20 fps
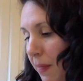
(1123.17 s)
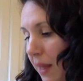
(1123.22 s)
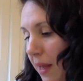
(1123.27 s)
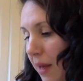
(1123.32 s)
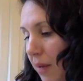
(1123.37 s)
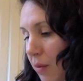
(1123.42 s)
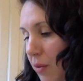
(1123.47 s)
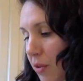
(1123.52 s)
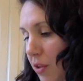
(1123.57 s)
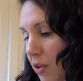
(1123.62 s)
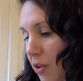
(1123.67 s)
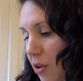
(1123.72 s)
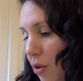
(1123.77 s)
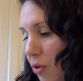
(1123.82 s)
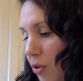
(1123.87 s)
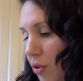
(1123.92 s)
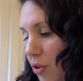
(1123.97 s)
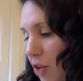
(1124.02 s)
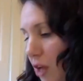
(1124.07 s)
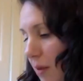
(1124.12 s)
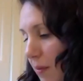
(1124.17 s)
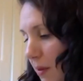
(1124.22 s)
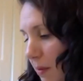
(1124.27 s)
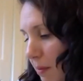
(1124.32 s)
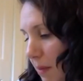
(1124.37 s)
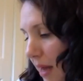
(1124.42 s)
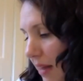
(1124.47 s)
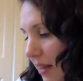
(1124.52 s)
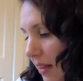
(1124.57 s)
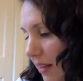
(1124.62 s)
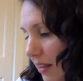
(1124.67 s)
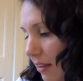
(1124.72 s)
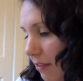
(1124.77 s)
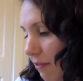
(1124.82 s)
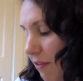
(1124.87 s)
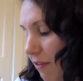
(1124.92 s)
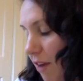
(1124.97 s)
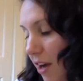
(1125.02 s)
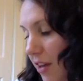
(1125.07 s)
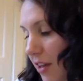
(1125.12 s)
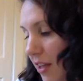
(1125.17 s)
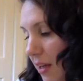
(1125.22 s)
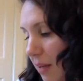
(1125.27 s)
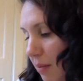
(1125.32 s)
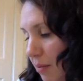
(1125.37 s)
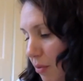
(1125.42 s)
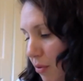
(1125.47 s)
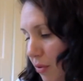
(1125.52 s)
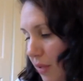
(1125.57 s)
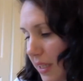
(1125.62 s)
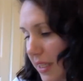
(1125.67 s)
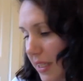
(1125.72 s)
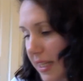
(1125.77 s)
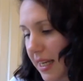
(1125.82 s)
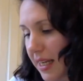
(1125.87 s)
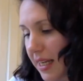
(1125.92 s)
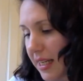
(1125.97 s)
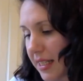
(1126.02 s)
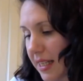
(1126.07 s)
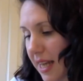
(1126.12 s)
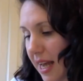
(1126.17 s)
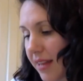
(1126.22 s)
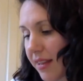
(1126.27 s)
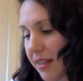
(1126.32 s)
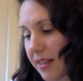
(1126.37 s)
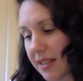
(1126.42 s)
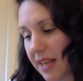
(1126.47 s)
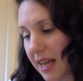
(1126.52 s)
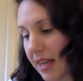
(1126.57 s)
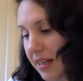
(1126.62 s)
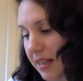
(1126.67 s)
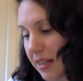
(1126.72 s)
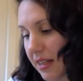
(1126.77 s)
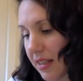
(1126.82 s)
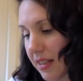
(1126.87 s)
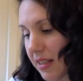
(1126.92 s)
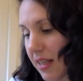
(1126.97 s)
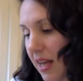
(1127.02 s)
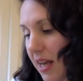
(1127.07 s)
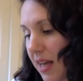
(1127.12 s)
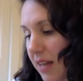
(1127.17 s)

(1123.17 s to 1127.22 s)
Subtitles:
it was an old German ballad that finally brought the tears and the sadness